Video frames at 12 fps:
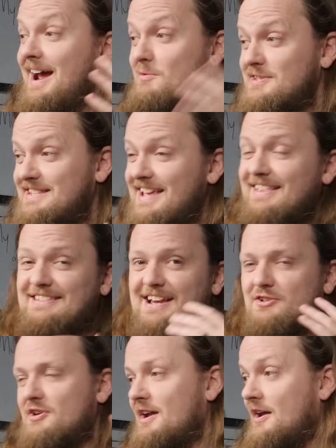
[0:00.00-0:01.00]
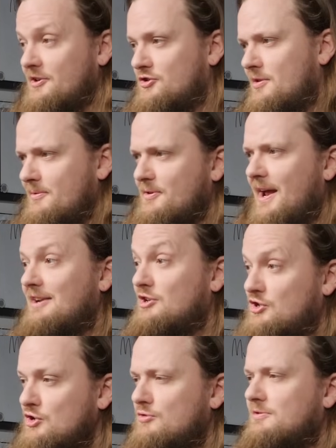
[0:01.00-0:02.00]
And I would say that's actually an attribute
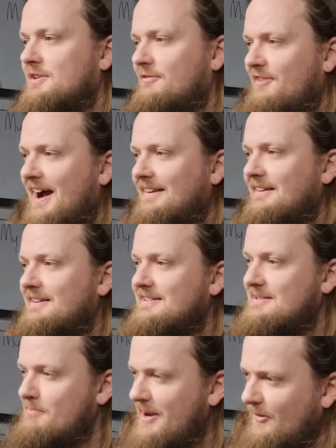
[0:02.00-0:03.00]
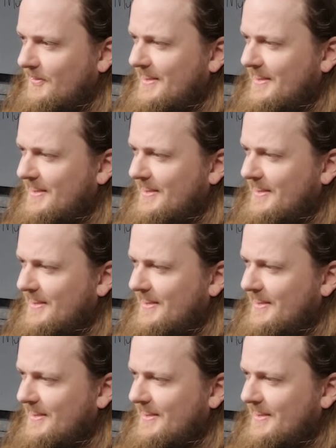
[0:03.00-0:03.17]
and due to the fact that it is metal